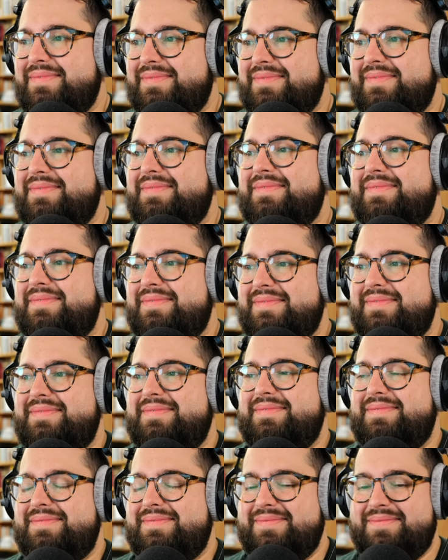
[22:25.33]

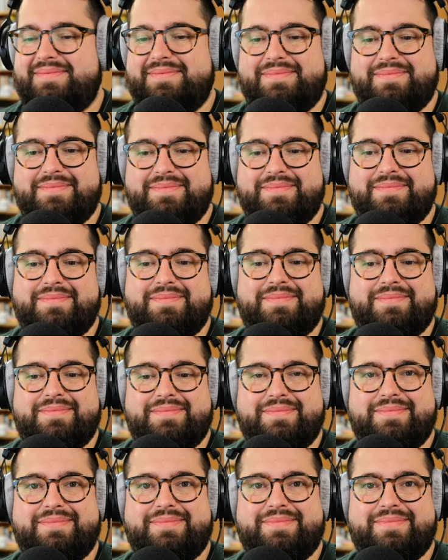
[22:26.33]

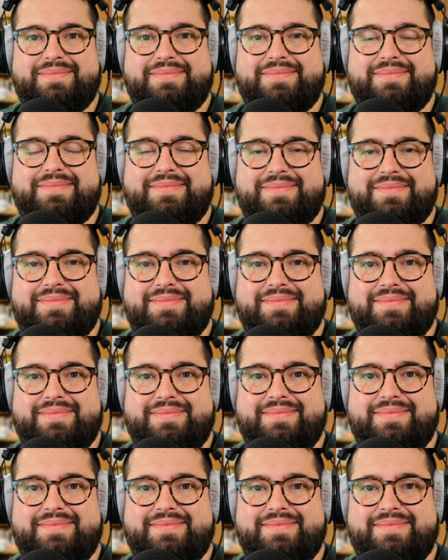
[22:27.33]

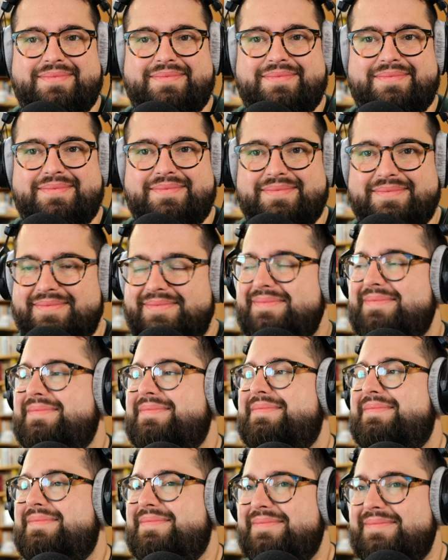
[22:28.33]

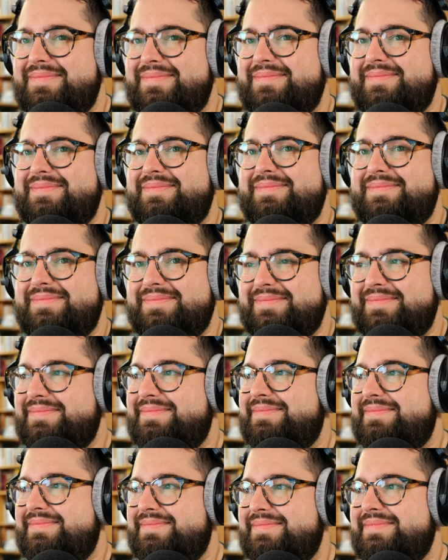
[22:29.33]

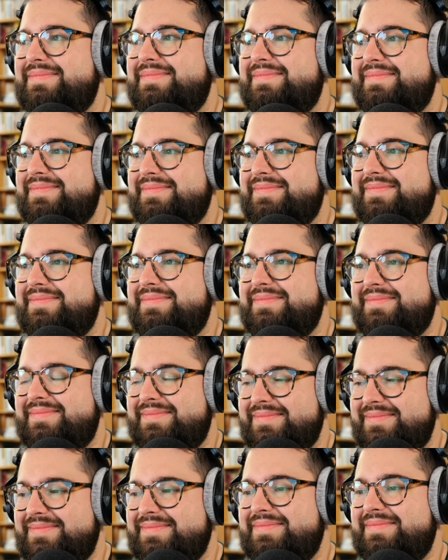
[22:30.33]

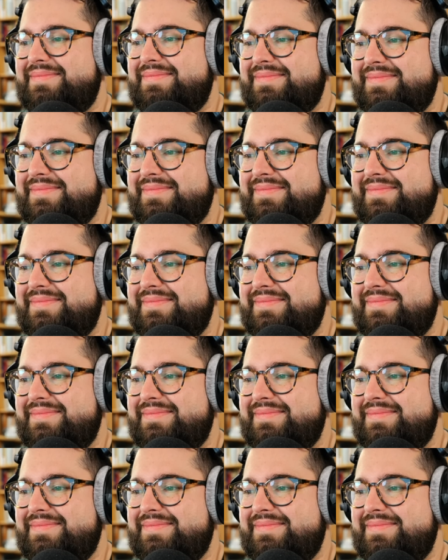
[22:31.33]
[no speech]